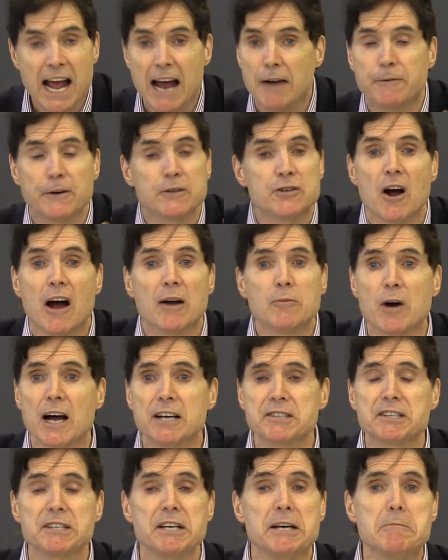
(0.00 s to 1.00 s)
And for John
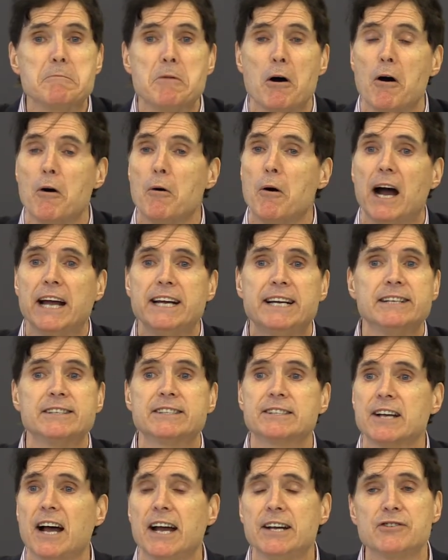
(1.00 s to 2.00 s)
Wesley, oh, I
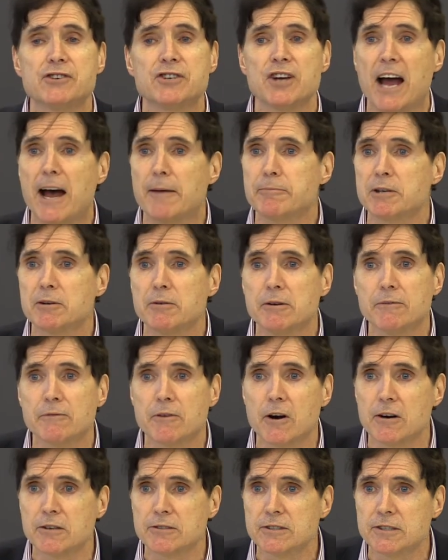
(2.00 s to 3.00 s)
can cite chapter and
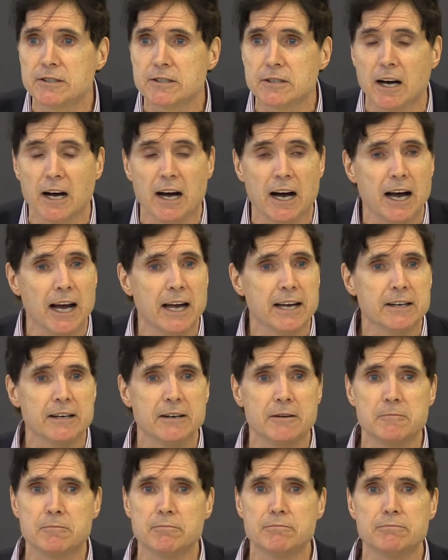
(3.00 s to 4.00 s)
verse, I
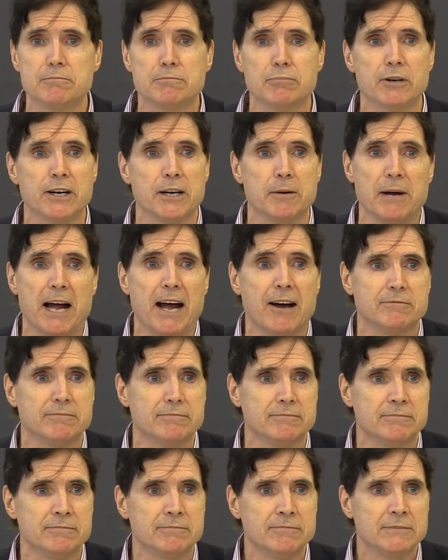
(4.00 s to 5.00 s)
can bring them out.
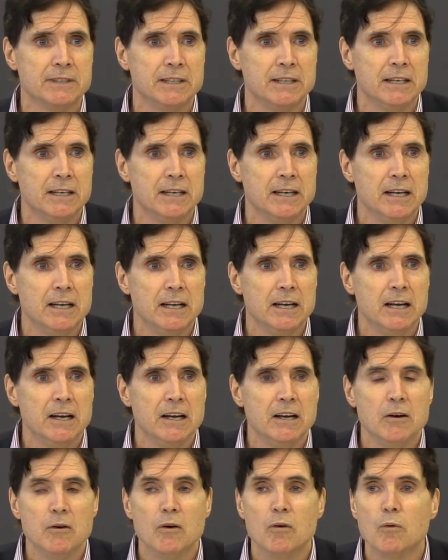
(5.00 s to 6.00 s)

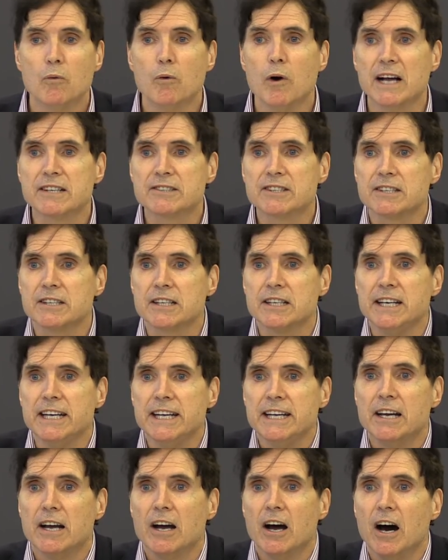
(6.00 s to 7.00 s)

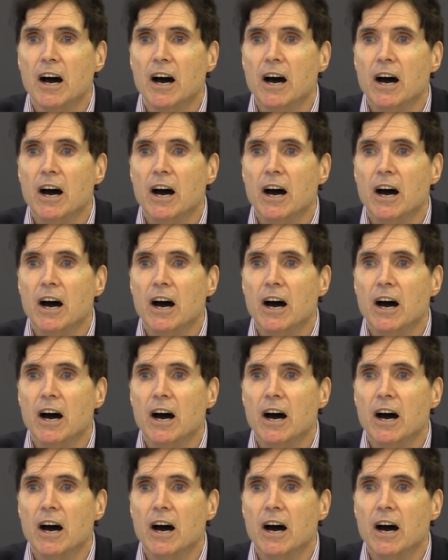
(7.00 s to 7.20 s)
Wesley